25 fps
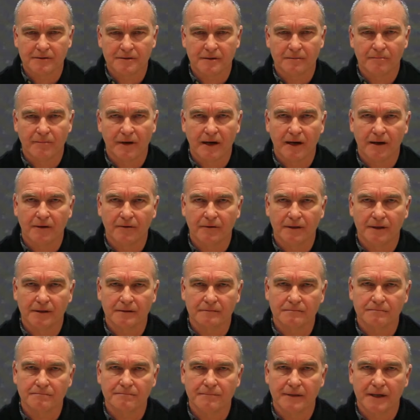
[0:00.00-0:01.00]

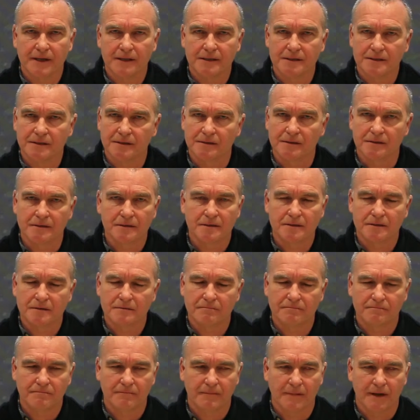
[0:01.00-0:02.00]
empowering patients.